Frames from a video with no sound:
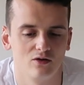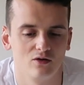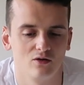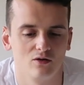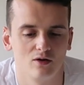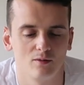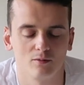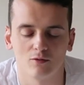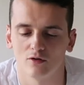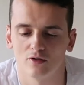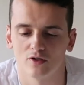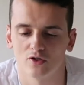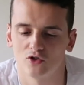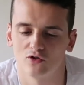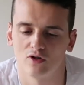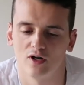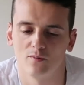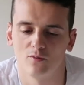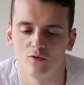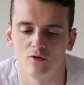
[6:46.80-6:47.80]
or I'm going to
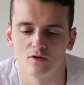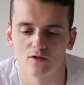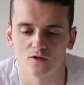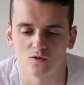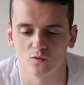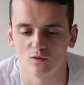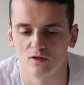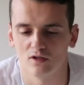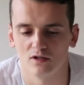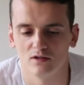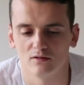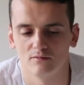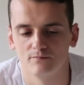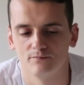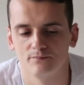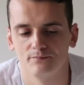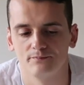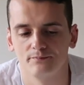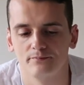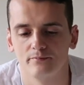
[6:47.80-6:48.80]
try more as well,
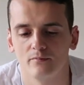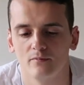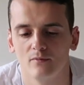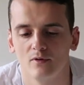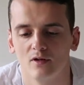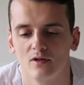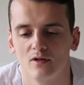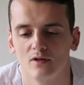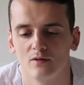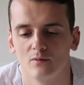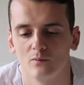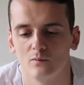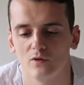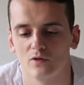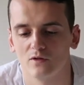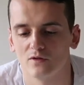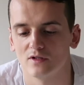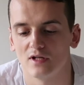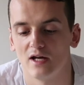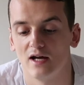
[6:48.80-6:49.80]

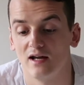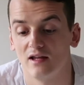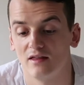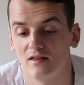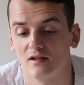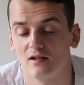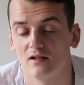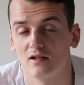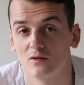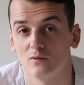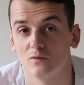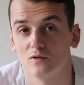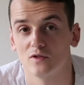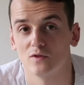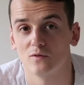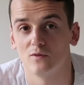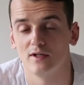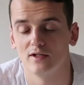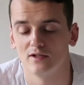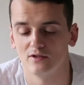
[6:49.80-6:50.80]
because I think it was
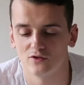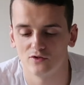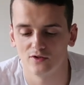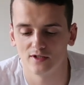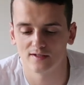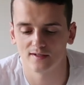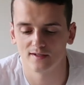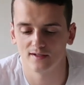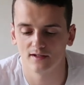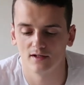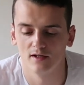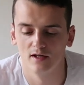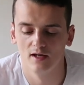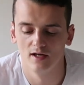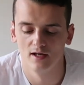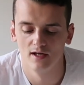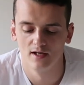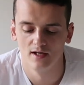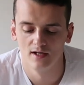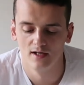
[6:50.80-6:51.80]
quite interesting.
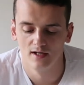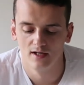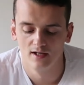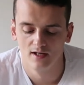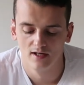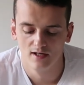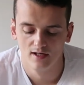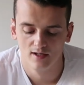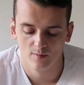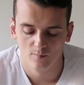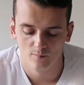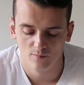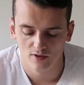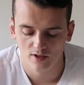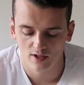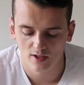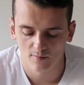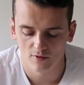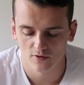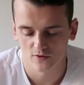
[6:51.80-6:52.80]

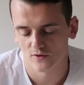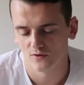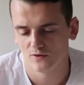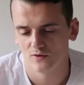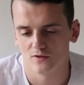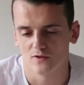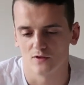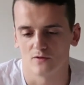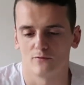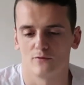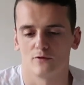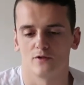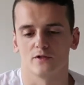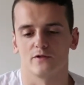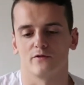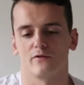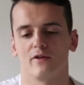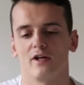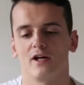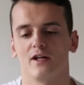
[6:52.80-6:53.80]
But I'm also using
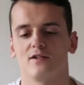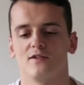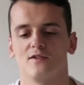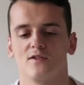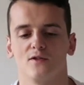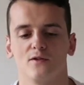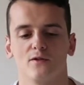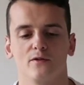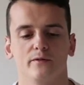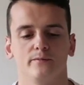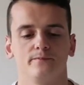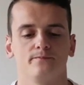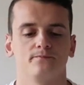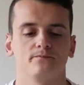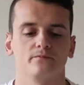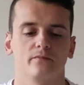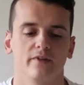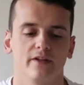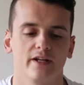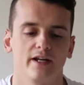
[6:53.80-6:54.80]
Forest for that, so
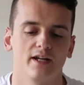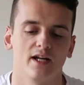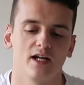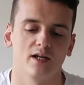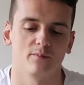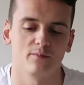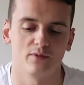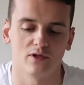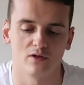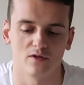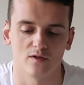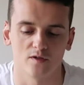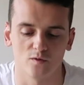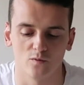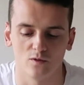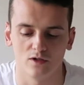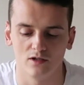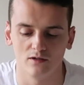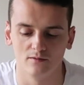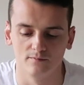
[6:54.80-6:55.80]
that helped me a lot as
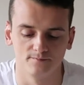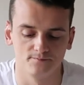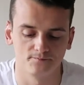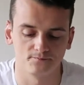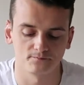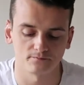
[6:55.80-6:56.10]
well.